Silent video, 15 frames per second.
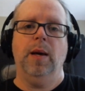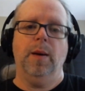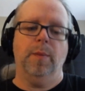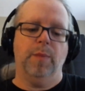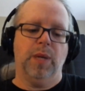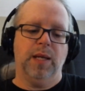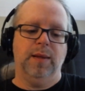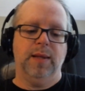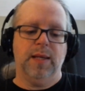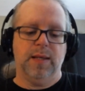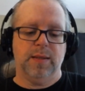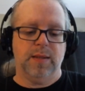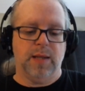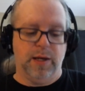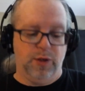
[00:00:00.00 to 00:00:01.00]
But in
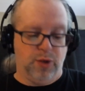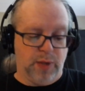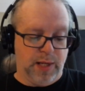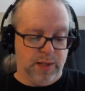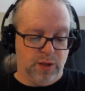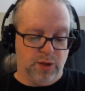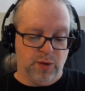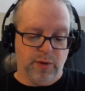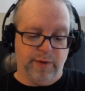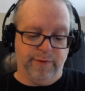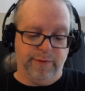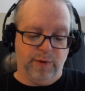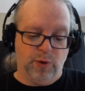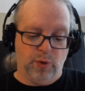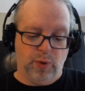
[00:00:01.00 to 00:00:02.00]
this, I tried to sort
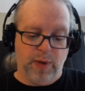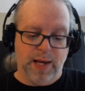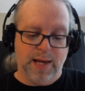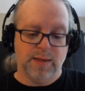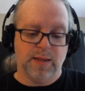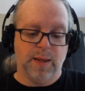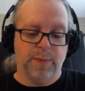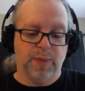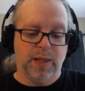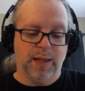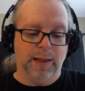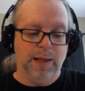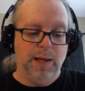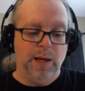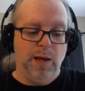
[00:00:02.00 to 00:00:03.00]
of create
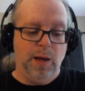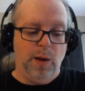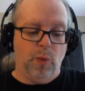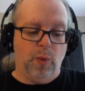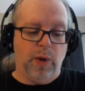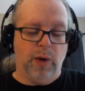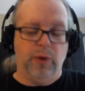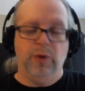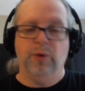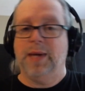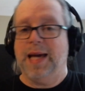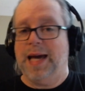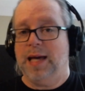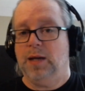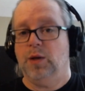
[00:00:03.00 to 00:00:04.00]
something where you
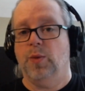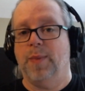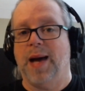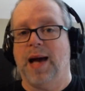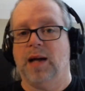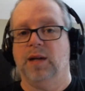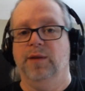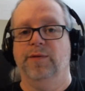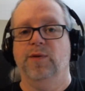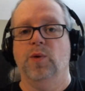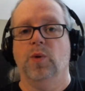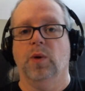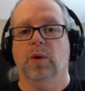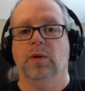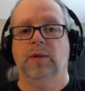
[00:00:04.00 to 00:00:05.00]
can go back and
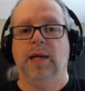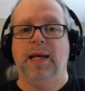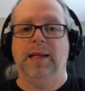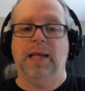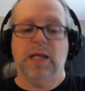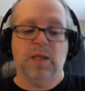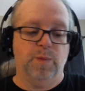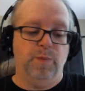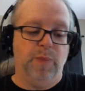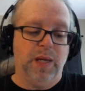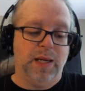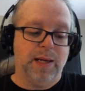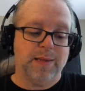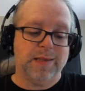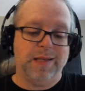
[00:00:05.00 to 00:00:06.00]
forth. And that's
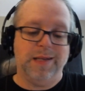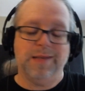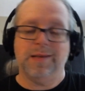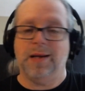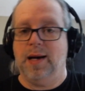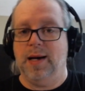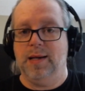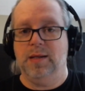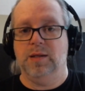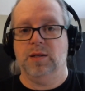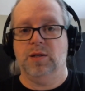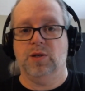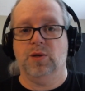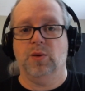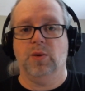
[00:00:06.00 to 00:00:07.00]
because it is a heist
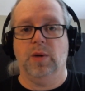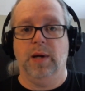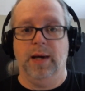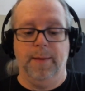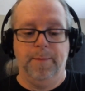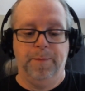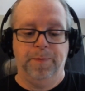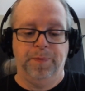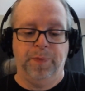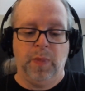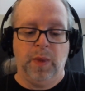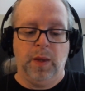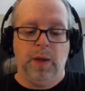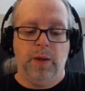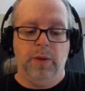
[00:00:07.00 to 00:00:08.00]
story.
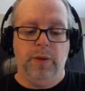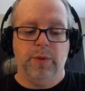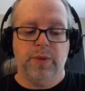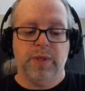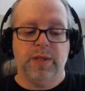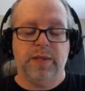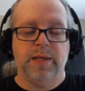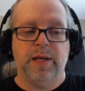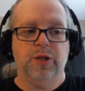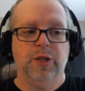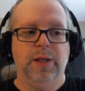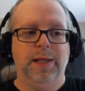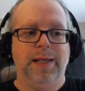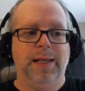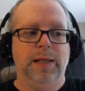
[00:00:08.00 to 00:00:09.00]
There's
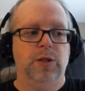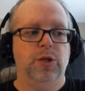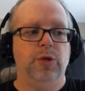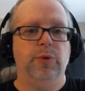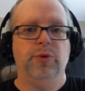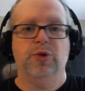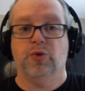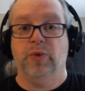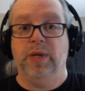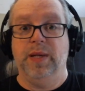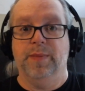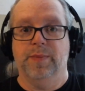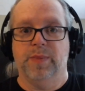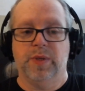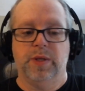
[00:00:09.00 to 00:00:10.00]
essentially two
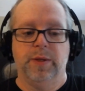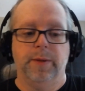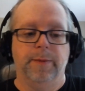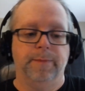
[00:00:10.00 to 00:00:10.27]
streams.